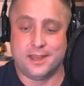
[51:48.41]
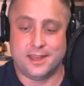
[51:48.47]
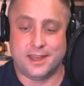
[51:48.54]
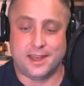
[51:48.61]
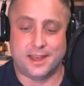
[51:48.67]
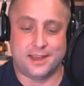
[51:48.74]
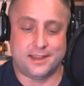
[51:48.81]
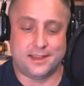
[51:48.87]

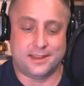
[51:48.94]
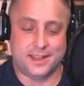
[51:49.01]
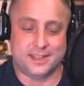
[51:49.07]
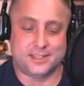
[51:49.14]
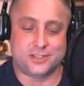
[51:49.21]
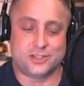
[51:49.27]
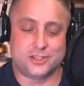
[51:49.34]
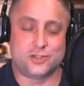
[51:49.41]

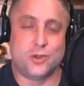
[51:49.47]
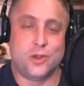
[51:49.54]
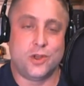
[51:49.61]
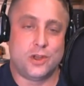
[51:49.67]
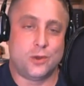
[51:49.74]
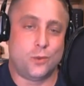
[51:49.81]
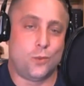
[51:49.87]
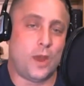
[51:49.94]
it's just
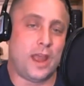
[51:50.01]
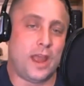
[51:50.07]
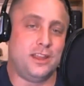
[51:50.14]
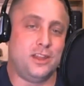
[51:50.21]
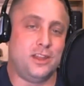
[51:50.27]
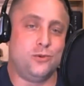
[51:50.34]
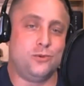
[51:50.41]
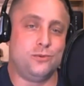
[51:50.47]

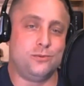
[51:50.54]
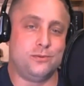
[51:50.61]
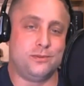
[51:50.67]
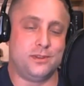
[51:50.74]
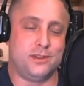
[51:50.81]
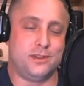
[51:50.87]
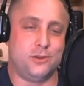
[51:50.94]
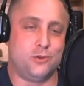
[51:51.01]
when
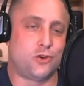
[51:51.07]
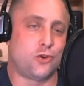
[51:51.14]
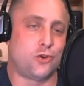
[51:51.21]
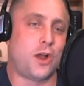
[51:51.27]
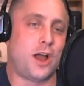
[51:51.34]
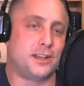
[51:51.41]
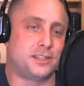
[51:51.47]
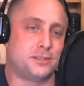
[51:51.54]
you
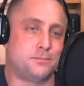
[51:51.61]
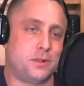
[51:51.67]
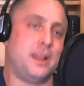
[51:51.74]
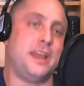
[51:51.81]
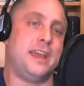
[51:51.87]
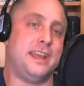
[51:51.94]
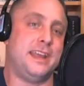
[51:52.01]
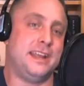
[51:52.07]
cross
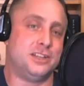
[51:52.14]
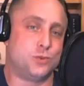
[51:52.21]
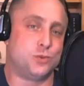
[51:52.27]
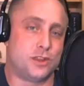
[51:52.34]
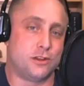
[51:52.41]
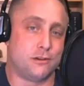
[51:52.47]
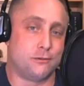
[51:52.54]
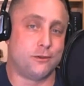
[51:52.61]
planes
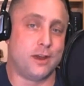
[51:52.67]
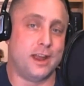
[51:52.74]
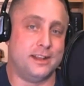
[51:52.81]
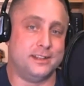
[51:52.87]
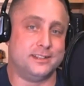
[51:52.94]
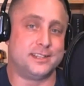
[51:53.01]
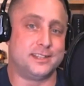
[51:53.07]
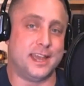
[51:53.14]
with your
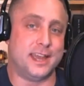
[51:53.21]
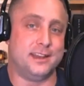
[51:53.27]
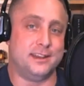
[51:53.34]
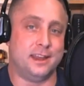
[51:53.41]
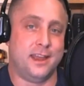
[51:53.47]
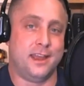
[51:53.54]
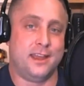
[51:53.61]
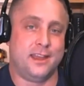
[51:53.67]
friends,
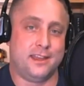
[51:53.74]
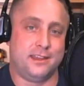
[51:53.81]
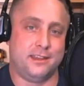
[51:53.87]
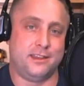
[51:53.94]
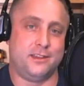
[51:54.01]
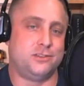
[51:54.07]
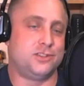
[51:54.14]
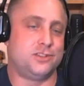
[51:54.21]
and
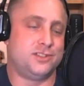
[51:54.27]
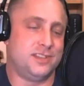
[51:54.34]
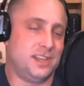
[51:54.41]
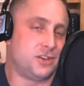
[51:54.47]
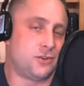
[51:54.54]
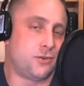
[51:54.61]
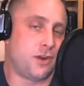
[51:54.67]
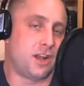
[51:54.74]
you just
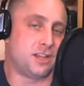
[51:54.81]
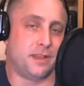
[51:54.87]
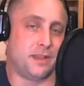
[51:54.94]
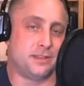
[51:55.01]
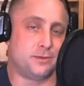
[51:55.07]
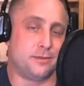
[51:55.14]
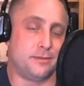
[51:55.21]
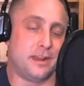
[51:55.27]
need to cross
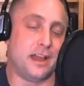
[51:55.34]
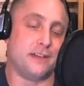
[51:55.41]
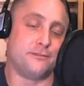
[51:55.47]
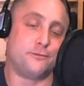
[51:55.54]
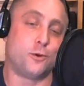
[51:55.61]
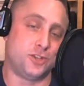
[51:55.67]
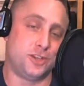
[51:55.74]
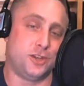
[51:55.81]
planes with them enough.
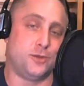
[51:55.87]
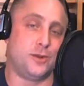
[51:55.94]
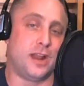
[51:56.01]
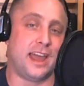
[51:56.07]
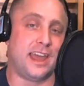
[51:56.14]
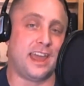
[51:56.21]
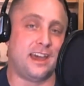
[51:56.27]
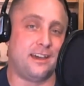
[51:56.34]
Fortunately, you and
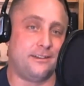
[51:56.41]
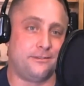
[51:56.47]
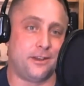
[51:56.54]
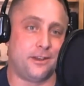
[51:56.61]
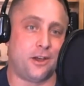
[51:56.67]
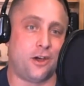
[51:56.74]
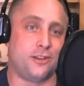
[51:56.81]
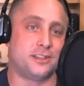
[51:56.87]
I have
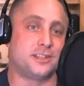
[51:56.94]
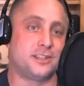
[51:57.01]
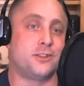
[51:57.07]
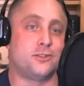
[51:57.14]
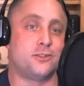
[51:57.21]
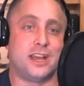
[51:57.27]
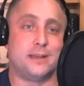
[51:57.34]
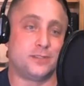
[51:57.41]
all these
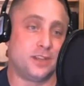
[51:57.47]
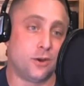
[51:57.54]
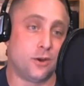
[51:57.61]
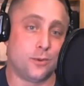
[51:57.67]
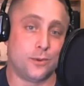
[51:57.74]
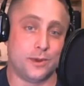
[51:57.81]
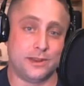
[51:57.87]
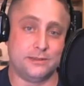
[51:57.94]
other times a
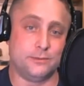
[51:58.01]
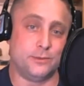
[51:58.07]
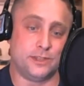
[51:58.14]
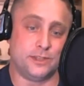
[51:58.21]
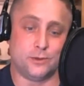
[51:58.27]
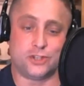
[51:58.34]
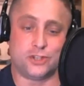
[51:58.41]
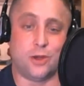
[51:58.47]
year where we
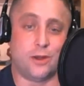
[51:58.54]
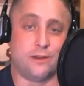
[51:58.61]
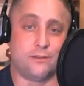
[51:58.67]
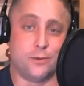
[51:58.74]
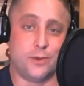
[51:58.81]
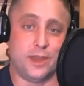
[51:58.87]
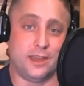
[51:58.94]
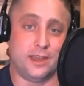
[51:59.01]
do a show
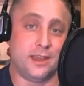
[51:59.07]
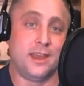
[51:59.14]
every week.